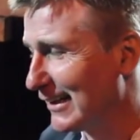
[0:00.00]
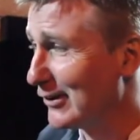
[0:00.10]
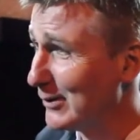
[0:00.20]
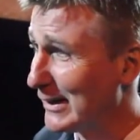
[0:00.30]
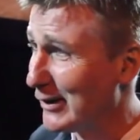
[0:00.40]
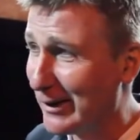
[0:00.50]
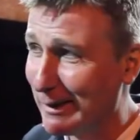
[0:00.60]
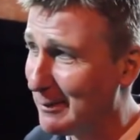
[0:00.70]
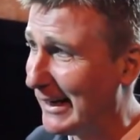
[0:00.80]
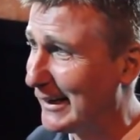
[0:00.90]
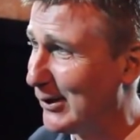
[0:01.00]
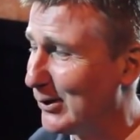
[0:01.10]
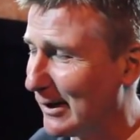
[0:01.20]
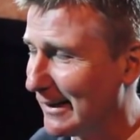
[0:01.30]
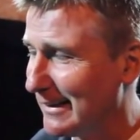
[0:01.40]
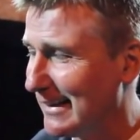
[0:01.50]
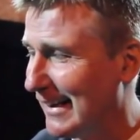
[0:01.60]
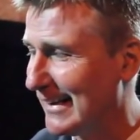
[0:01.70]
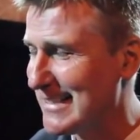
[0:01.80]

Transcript: and then with the 90th minute goal and